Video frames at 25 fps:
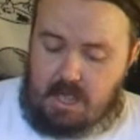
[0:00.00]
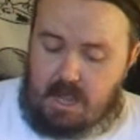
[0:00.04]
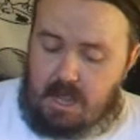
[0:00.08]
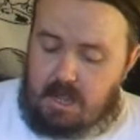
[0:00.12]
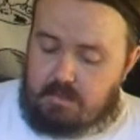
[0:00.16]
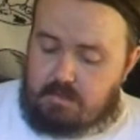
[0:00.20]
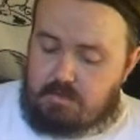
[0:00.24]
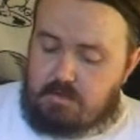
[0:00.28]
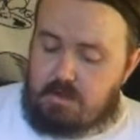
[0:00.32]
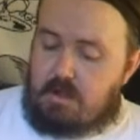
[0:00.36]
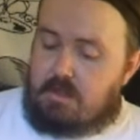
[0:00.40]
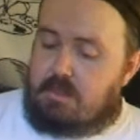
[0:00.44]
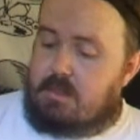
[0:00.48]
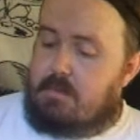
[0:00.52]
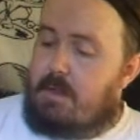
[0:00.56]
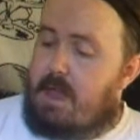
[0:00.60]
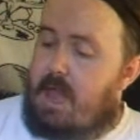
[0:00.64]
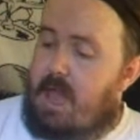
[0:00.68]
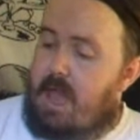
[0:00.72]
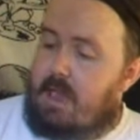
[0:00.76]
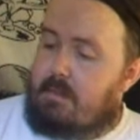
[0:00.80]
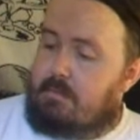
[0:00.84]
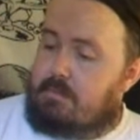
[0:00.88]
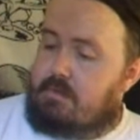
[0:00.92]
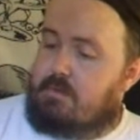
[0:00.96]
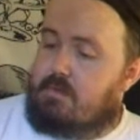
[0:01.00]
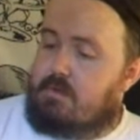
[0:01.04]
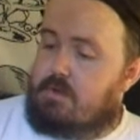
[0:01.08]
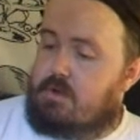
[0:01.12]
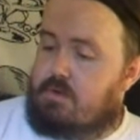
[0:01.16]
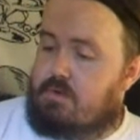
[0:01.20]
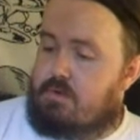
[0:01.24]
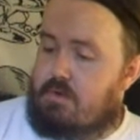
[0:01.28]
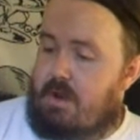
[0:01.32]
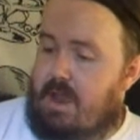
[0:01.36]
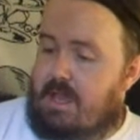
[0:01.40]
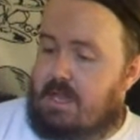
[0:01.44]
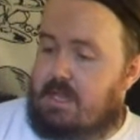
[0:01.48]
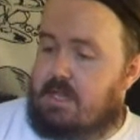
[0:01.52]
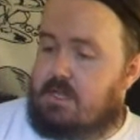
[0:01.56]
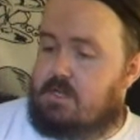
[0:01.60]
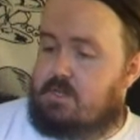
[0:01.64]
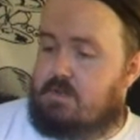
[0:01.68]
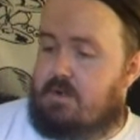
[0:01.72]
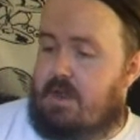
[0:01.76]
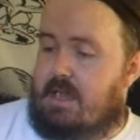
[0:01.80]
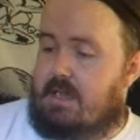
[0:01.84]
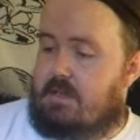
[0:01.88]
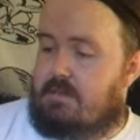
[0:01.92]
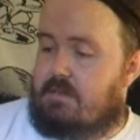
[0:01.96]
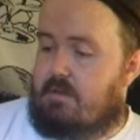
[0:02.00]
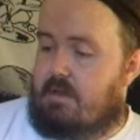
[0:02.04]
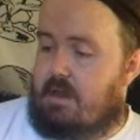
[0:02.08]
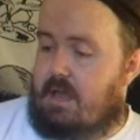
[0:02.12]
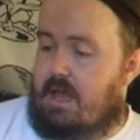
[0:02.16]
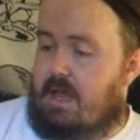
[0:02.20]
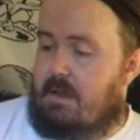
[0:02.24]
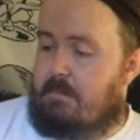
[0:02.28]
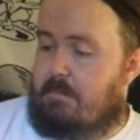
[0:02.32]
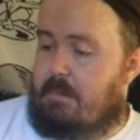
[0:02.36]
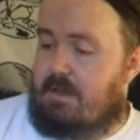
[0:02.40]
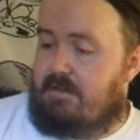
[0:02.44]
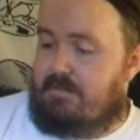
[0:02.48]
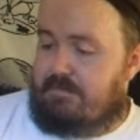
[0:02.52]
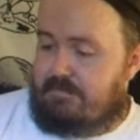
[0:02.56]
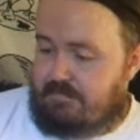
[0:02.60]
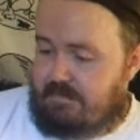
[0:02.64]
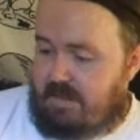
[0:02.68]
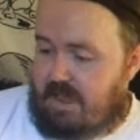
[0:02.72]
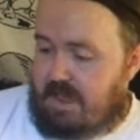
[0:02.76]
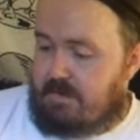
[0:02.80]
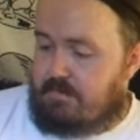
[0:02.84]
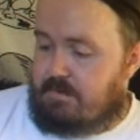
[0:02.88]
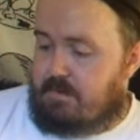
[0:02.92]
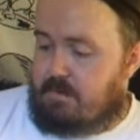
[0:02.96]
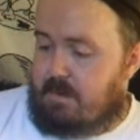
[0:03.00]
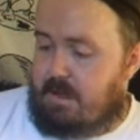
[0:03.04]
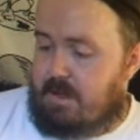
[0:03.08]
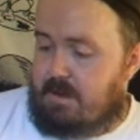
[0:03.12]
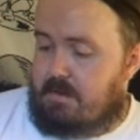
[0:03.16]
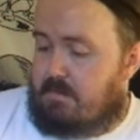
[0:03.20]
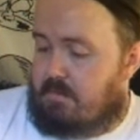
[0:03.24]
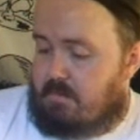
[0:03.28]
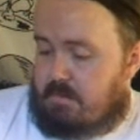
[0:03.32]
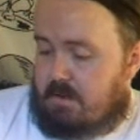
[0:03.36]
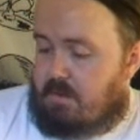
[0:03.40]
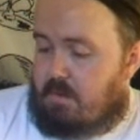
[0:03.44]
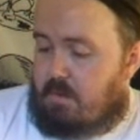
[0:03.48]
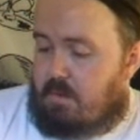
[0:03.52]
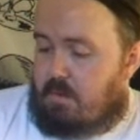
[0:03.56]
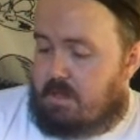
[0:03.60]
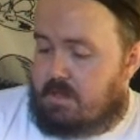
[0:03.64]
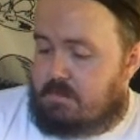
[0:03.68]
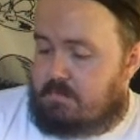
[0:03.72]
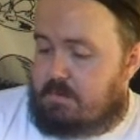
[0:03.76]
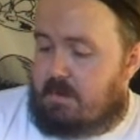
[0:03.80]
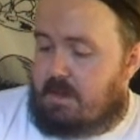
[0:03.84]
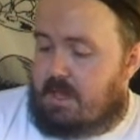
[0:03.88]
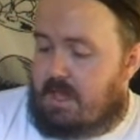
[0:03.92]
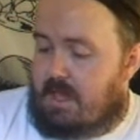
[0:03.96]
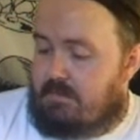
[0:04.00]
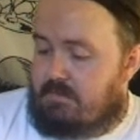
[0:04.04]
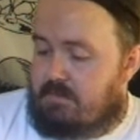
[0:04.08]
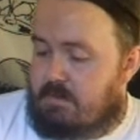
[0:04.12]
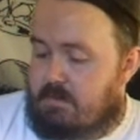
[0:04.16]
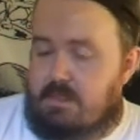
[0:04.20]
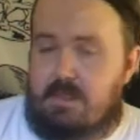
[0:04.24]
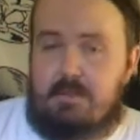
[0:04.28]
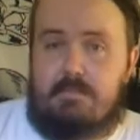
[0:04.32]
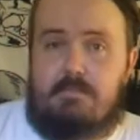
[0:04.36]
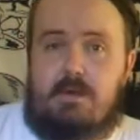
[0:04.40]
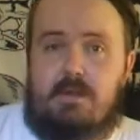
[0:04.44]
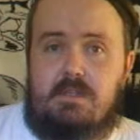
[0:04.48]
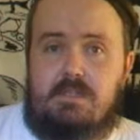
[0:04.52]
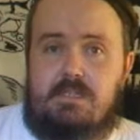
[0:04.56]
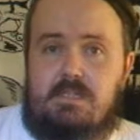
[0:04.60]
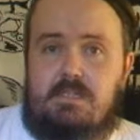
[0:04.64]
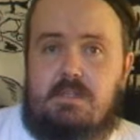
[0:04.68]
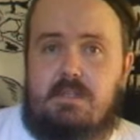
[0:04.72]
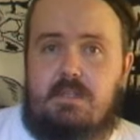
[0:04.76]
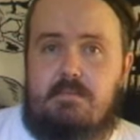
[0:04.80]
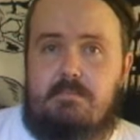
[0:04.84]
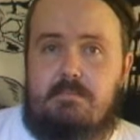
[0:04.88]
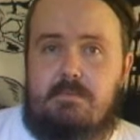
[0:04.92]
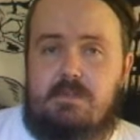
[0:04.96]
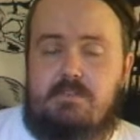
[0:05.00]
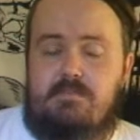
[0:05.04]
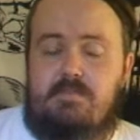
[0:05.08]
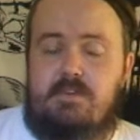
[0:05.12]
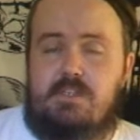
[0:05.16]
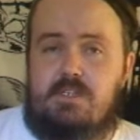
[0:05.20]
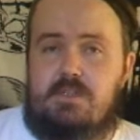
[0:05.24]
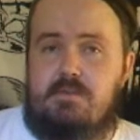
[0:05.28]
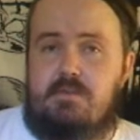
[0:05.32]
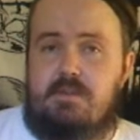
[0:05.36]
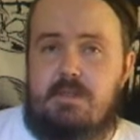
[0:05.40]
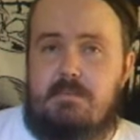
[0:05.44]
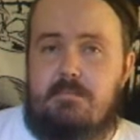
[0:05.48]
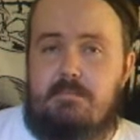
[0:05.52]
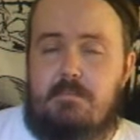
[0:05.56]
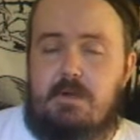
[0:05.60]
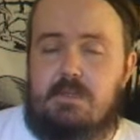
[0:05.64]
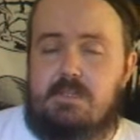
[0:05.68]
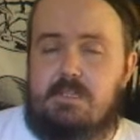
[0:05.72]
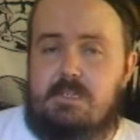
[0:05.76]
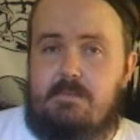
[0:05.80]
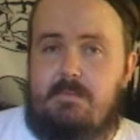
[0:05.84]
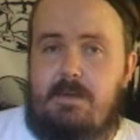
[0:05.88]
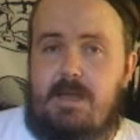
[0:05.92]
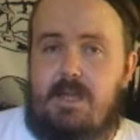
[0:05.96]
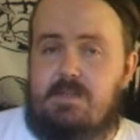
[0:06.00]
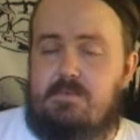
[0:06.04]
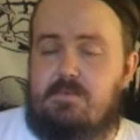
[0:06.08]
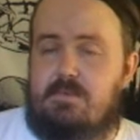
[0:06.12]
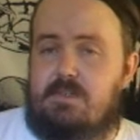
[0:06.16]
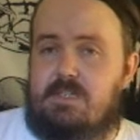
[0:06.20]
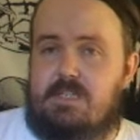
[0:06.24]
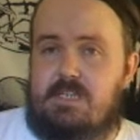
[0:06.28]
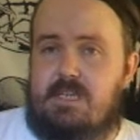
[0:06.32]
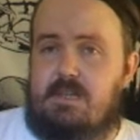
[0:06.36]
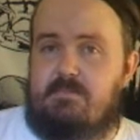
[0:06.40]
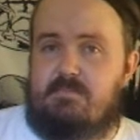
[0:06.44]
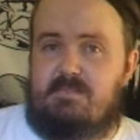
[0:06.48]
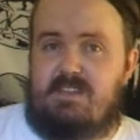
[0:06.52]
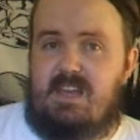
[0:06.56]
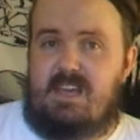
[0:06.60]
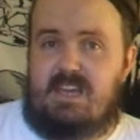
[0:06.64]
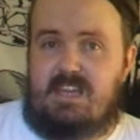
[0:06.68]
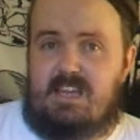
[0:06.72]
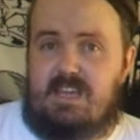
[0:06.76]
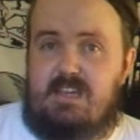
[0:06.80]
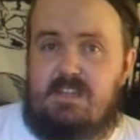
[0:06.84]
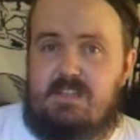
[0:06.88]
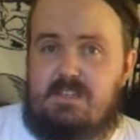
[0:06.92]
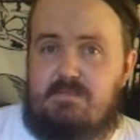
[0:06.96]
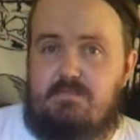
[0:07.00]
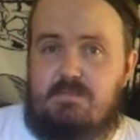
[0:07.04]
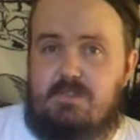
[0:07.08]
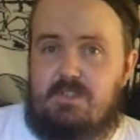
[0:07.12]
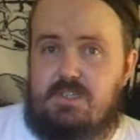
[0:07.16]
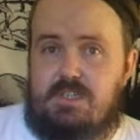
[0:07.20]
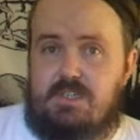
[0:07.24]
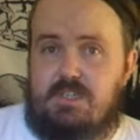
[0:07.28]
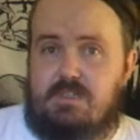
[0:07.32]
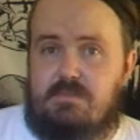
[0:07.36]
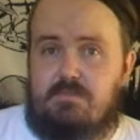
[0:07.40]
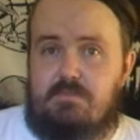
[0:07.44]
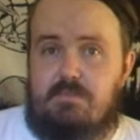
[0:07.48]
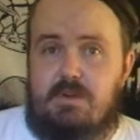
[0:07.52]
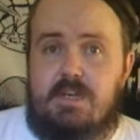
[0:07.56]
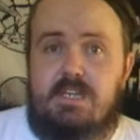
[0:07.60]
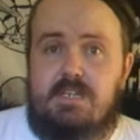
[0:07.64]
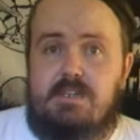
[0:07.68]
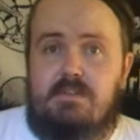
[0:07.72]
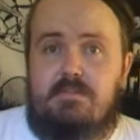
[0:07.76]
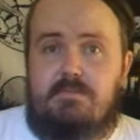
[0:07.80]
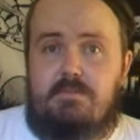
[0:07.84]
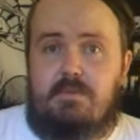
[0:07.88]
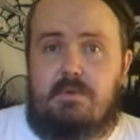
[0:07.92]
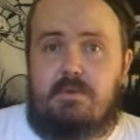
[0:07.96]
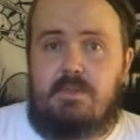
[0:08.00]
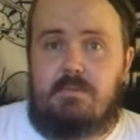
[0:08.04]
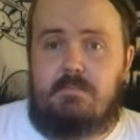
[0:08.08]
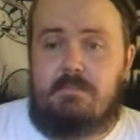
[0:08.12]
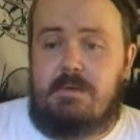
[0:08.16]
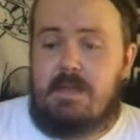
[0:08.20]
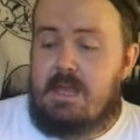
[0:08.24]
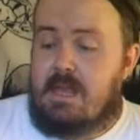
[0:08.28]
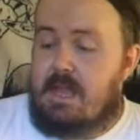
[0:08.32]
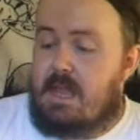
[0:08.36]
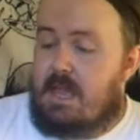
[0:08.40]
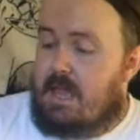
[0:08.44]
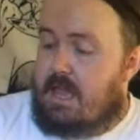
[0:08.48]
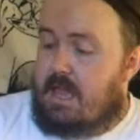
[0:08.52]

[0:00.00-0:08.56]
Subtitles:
It's got some absolute cracking tracks on it. My favourite one will always probably have to be the Misfits doing the Monster Mash, which seems like it was just written for them.